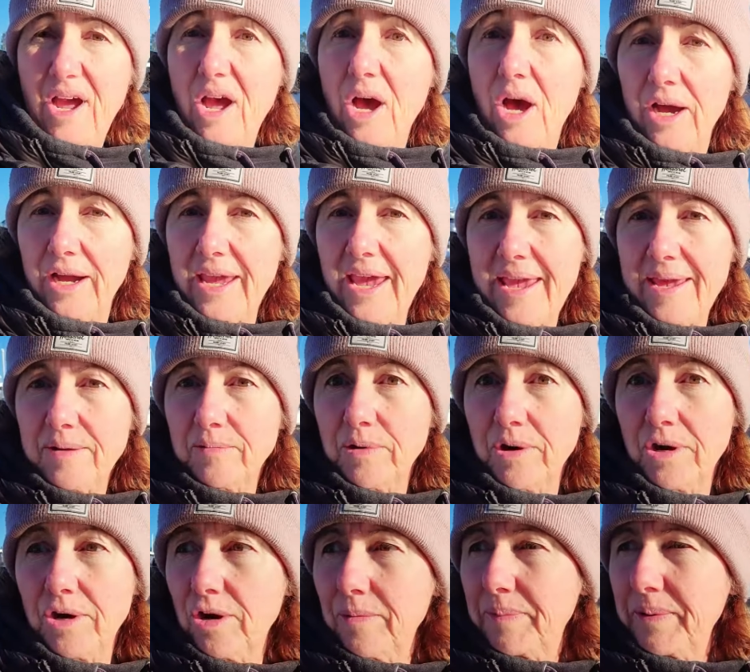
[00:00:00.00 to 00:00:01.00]
Okay,
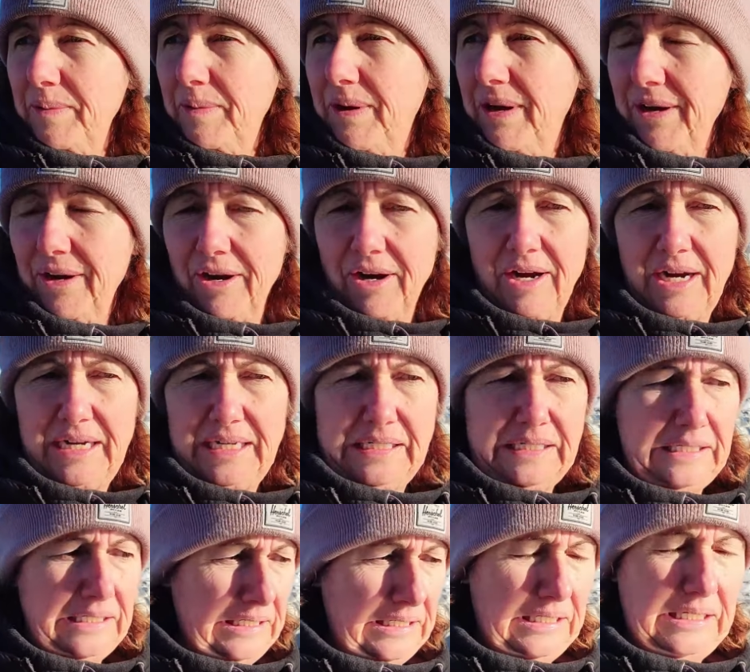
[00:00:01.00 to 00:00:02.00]
we're at open water.
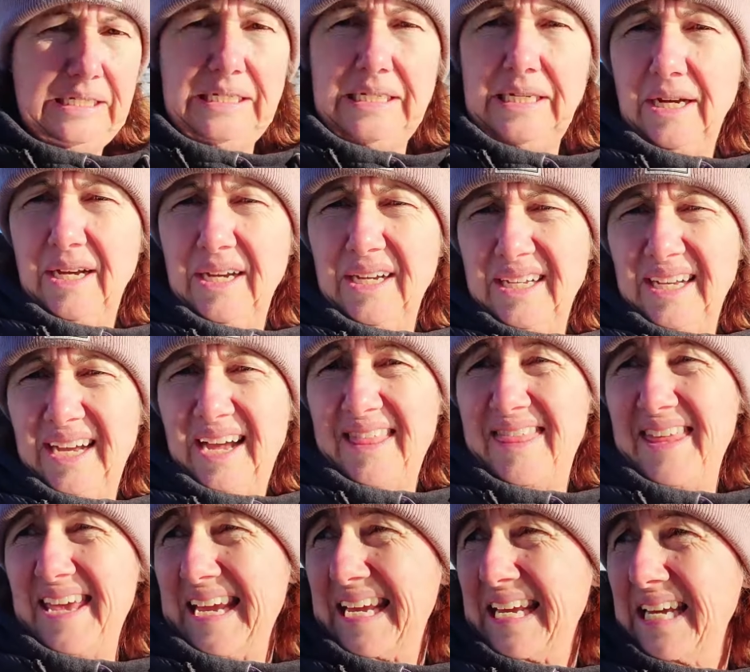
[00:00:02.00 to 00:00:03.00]

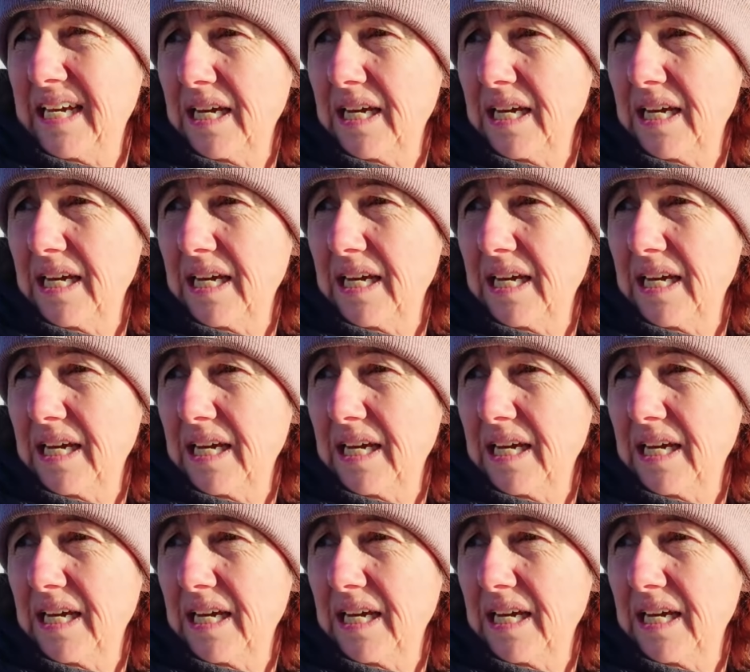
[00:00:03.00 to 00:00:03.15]
Think.